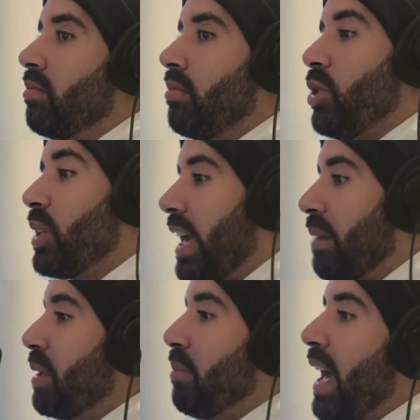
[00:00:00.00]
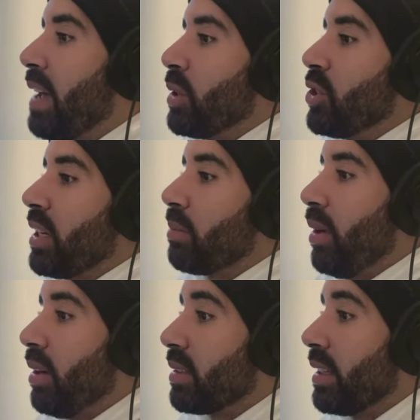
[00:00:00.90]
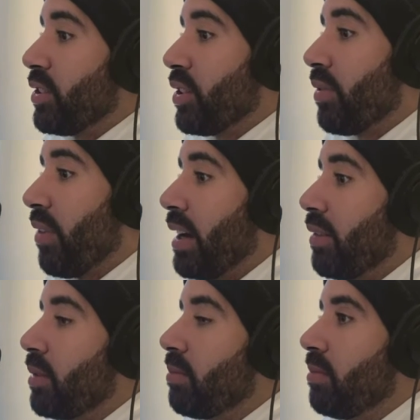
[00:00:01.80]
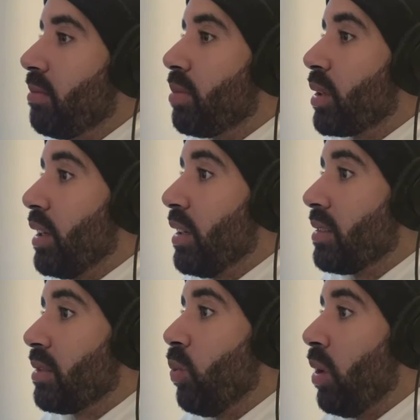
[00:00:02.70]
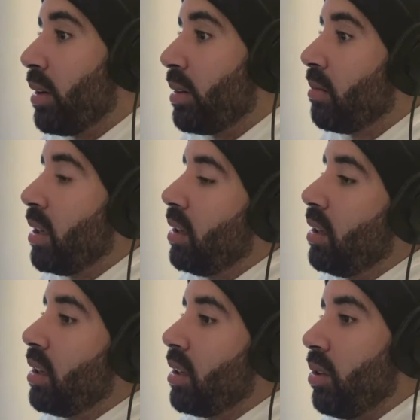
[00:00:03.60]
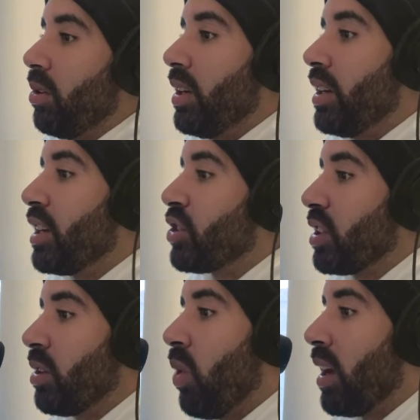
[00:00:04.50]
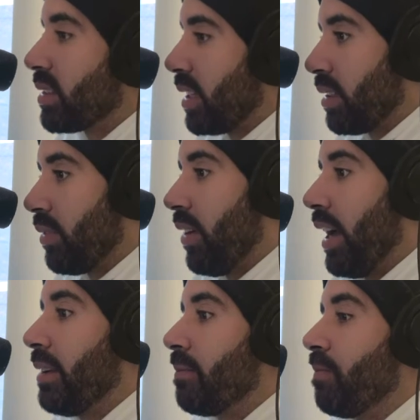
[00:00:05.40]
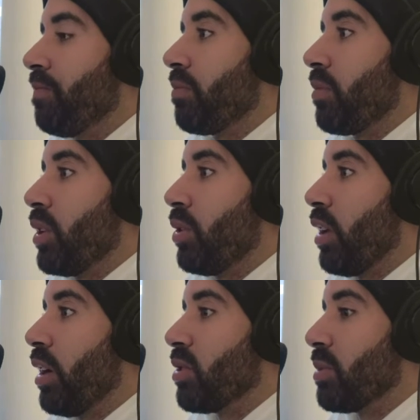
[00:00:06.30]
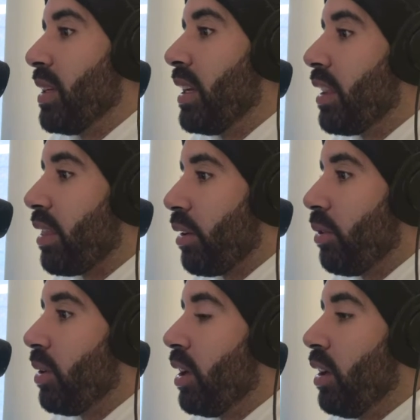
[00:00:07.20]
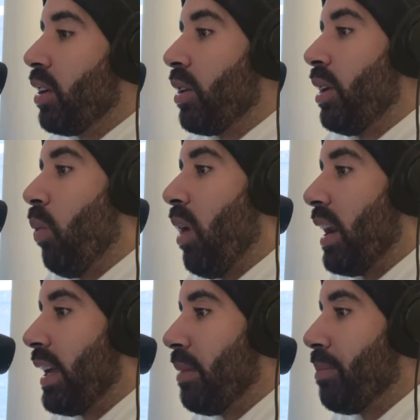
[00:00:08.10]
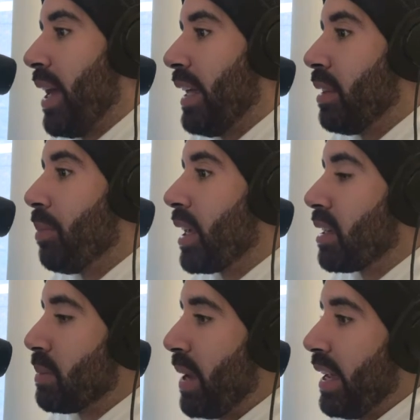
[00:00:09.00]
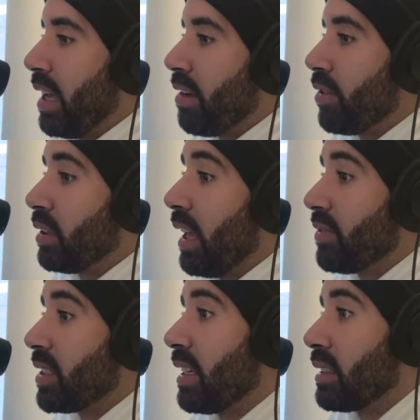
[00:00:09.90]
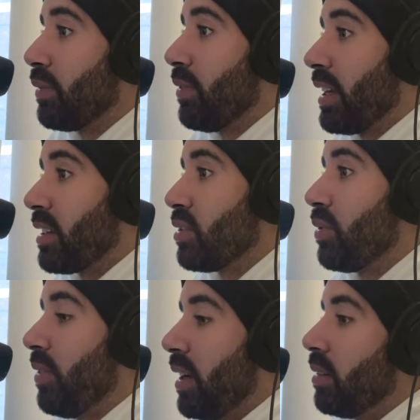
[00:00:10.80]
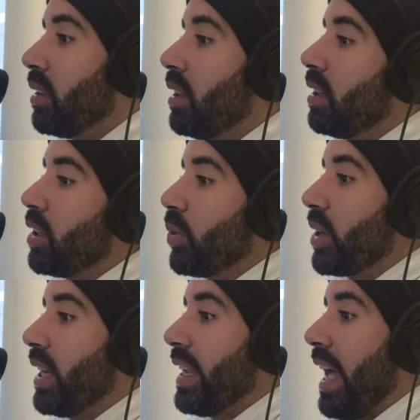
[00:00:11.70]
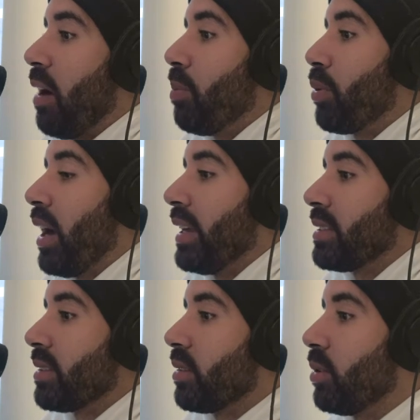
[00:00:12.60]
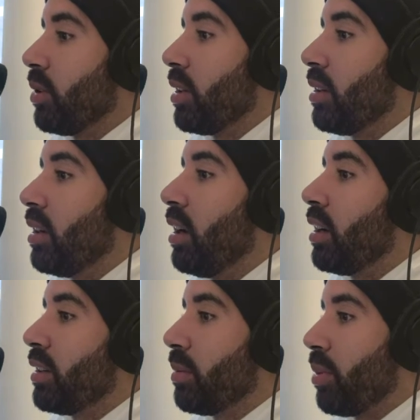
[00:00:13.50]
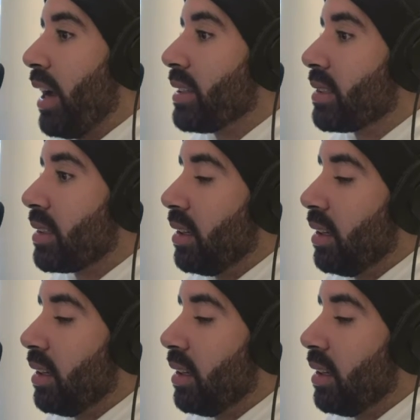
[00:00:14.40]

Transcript: you can't be mad when Jake Paul says you're afraid of him because one, you didn't initially want to take the fight. You thought it was beneath you. You didn't want to get paid the biggest payday of your life to take the fight because you felt you were getting outpriced or underpriced.